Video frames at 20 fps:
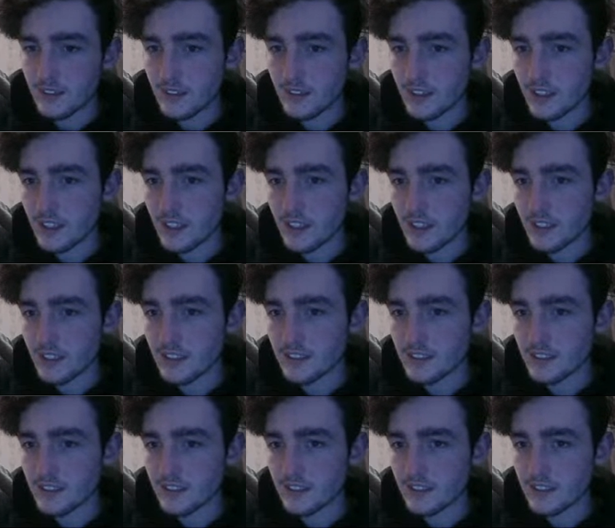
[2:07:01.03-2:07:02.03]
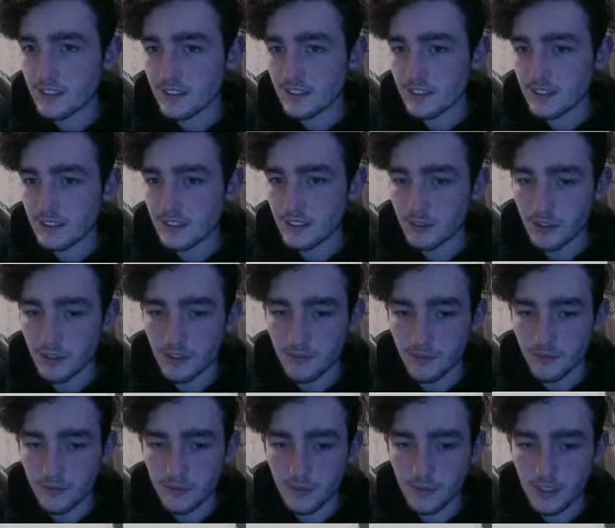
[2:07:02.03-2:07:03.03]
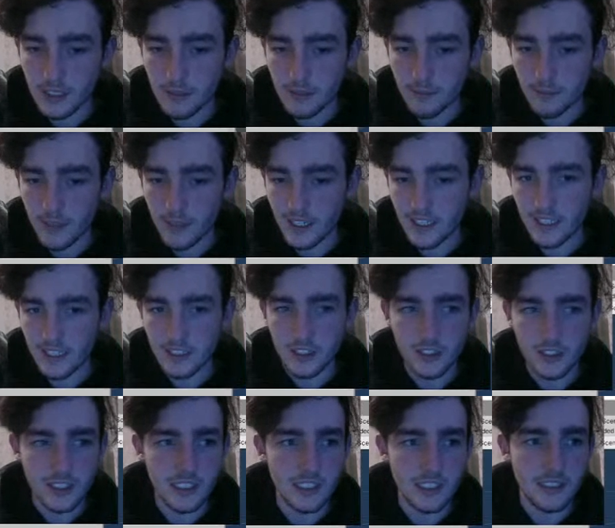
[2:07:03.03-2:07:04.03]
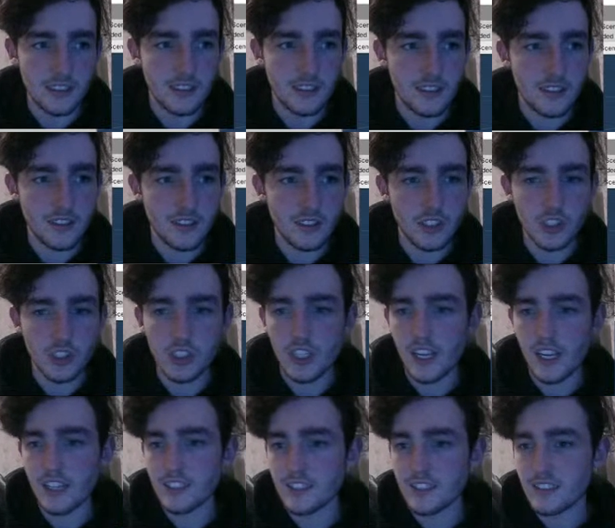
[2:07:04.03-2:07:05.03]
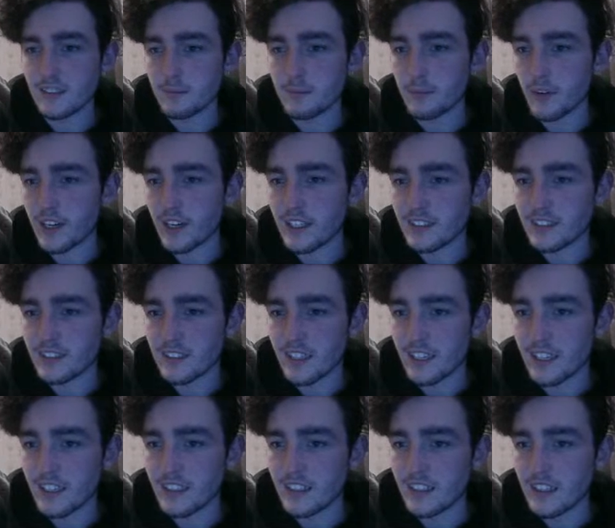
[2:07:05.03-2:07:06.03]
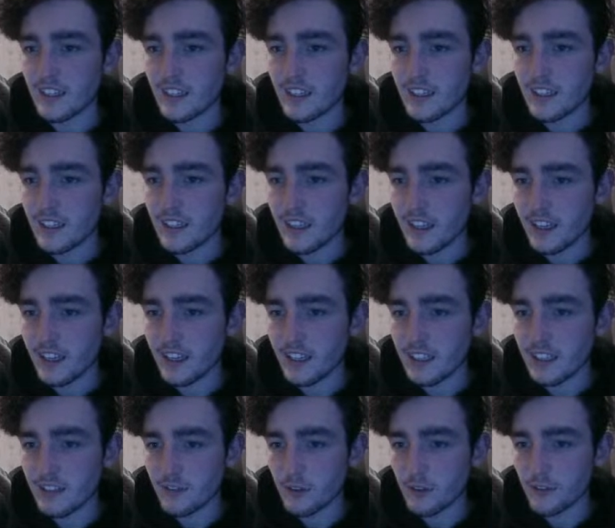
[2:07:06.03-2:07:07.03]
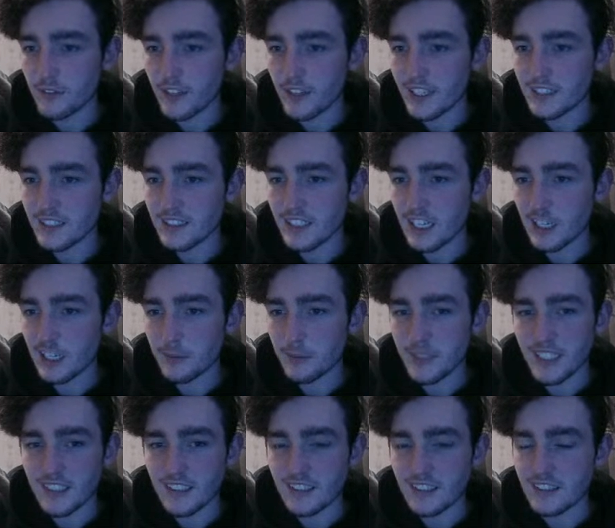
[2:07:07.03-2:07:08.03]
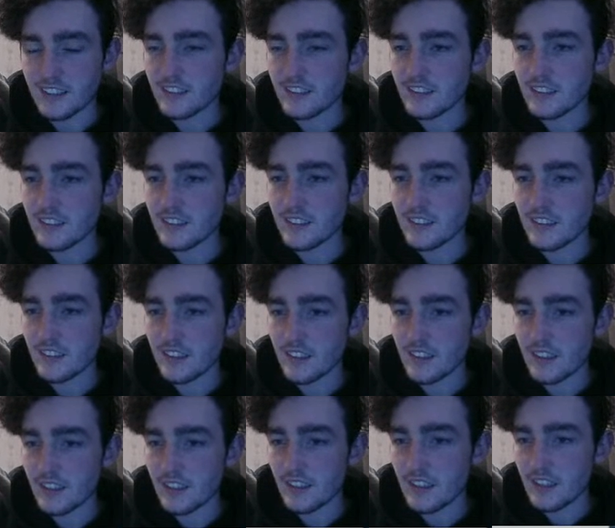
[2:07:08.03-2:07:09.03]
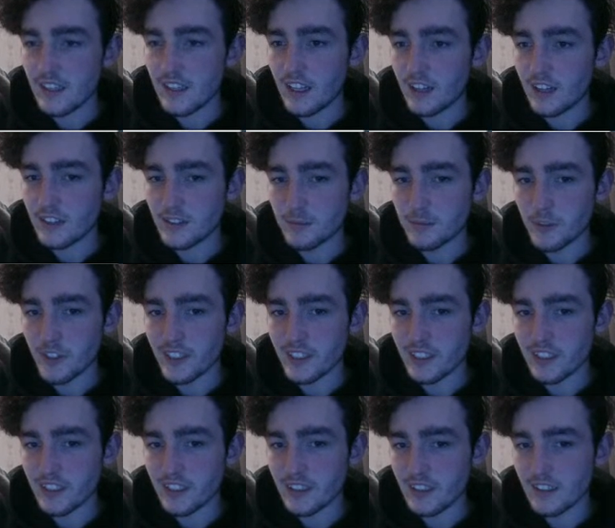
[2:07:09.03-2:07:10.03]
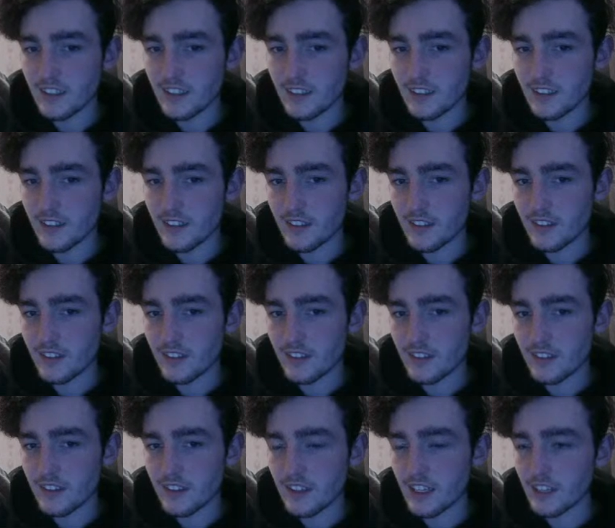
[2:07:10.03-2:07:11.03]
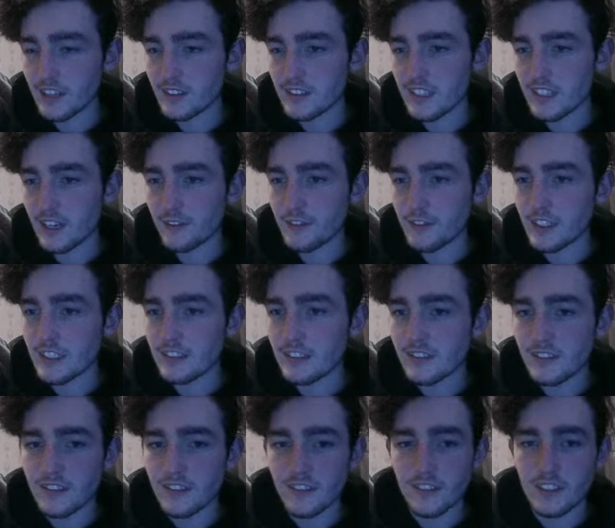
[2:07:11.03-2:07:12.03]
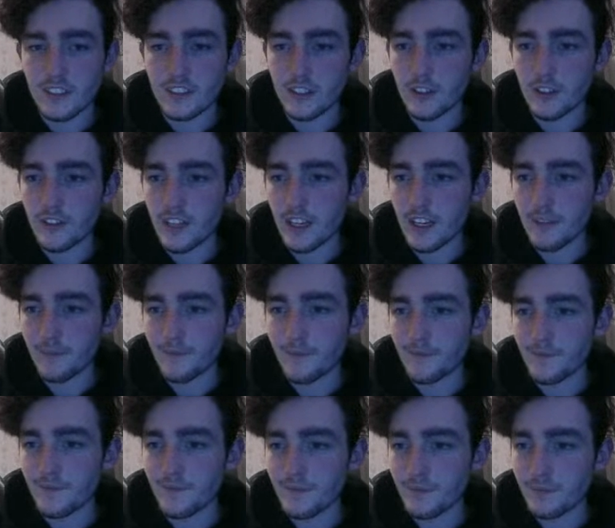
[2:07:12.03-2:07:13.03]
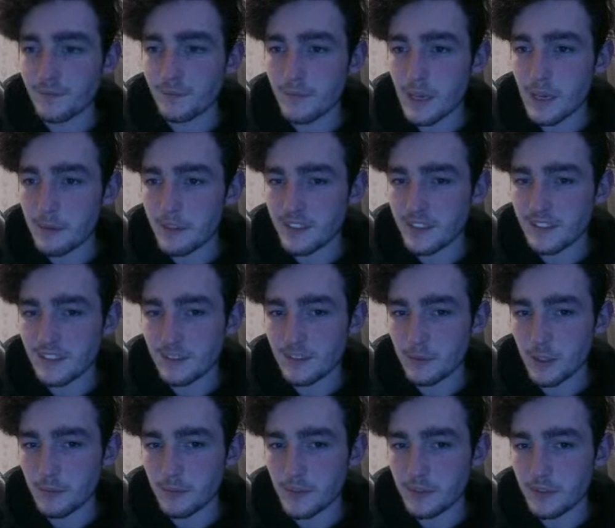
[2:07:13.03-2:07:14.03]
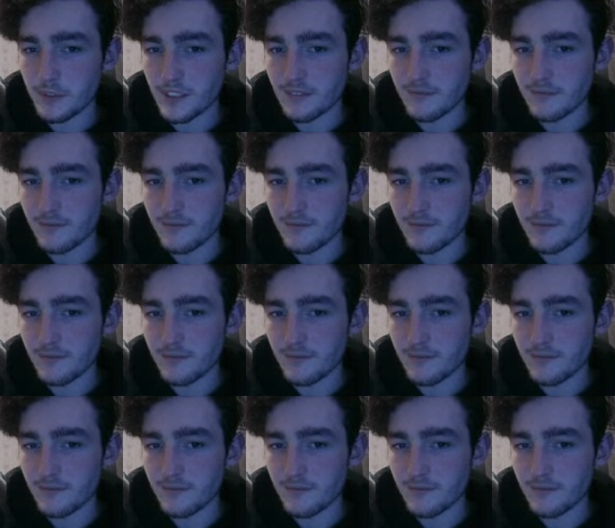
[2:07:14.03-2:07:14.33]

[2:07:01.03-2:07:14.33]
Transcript: And you know what? Might actually change the sprite so that it reflects the eneminess. That looks more like that looks terrifying. Let's go with that. Maybe somewhere in between.